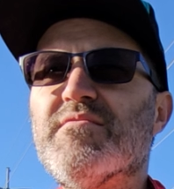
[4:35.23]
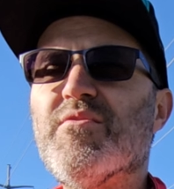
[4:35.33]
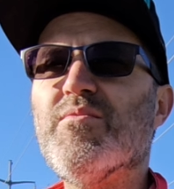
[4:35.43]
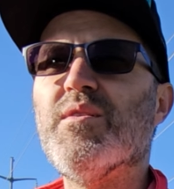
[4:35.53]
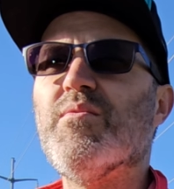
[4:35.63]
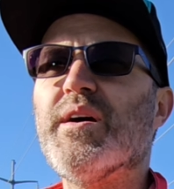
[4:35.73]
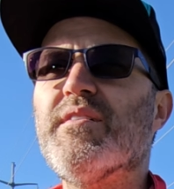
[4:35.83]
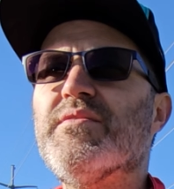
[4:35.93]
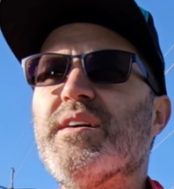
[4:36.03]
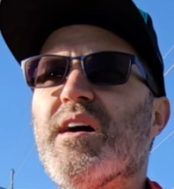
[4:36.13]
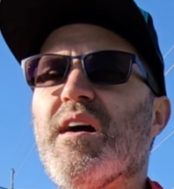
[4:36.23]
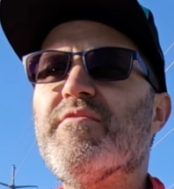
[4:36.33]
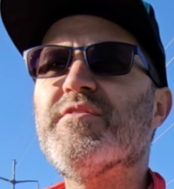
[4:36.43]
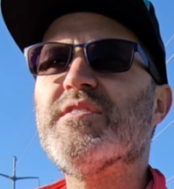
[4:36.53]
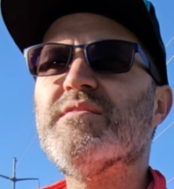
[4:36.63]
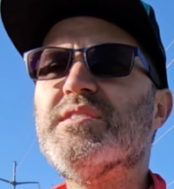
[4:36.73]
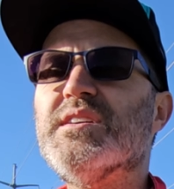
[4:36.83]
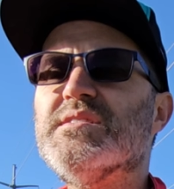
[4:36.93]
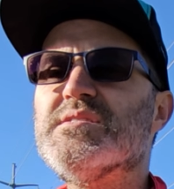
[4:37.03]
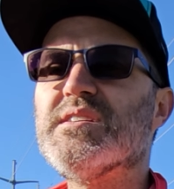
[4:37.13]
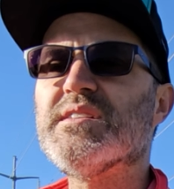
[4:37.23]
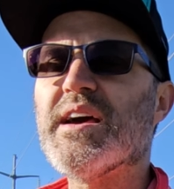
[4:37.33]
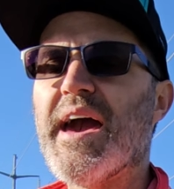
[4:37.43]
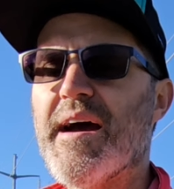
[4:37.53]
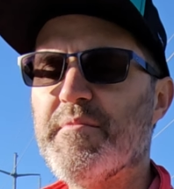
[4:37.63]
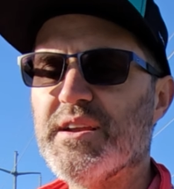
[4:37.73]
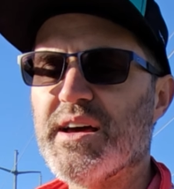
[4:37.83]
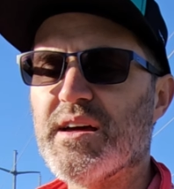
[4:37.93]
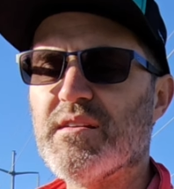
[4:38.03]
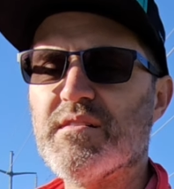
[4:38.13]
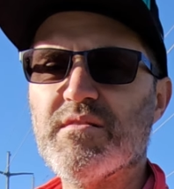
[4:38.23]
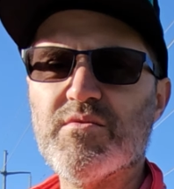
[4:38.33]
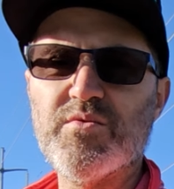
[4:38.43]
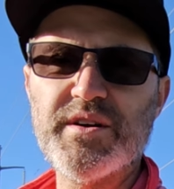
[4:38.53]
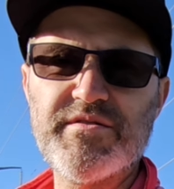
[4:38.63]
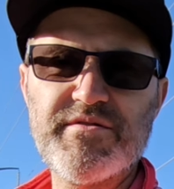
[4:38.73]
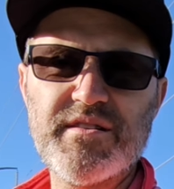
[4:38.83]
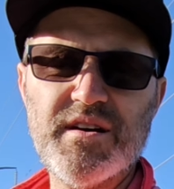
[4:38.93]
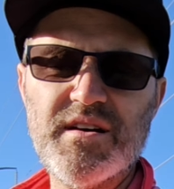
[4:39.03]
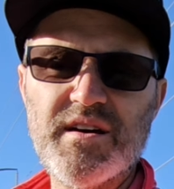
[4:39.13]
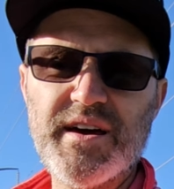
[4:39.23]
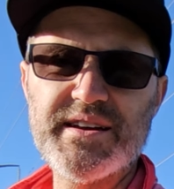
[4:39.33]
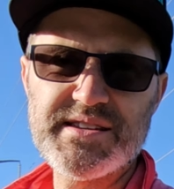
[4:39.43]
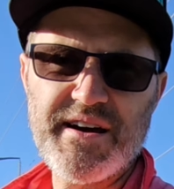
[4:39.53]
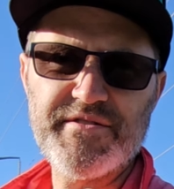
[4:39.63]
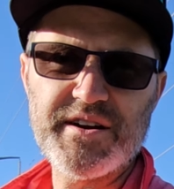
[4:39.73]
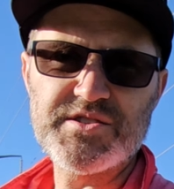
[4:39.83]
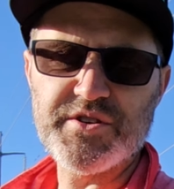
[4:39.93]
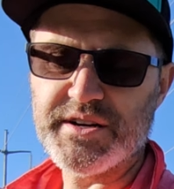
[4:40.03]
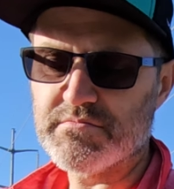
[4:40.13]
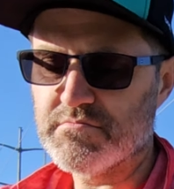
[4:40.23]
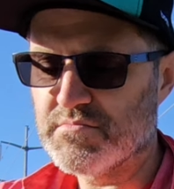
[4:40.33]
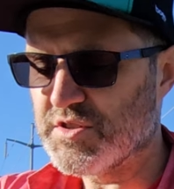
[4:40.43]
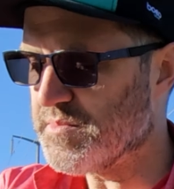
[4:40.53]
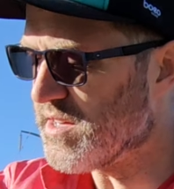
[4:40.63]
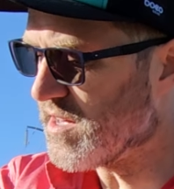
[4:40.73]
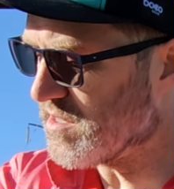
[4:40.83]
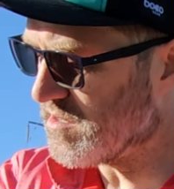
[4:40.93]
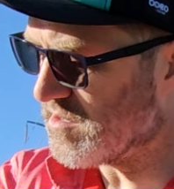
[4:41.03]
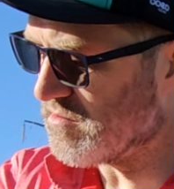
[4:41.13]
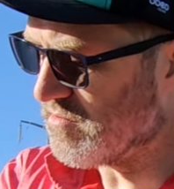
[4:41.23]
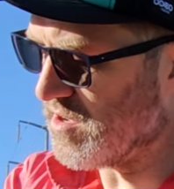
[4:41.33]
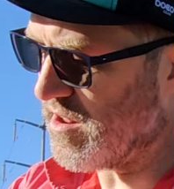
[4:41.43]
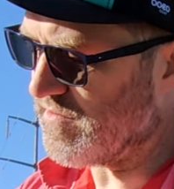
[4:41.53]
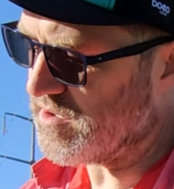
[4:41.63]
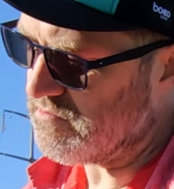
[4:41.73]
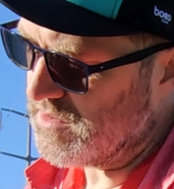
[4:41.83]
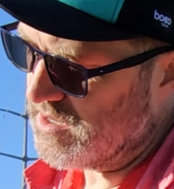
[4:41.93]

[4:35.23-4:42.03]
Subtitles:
why don't they offer the Instinct AMOLED with a sapphire screen? To me, that's kind of a